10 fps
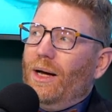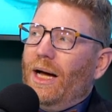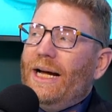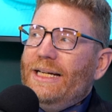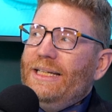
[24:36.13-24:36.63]

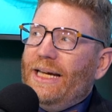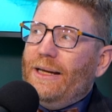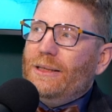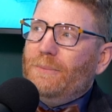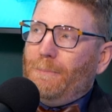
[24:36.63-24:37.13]
I
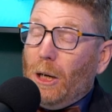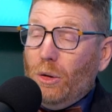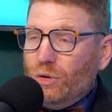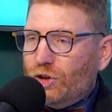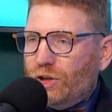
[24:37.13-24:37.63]
get
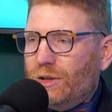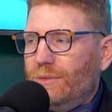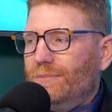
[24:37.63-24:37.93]
poached.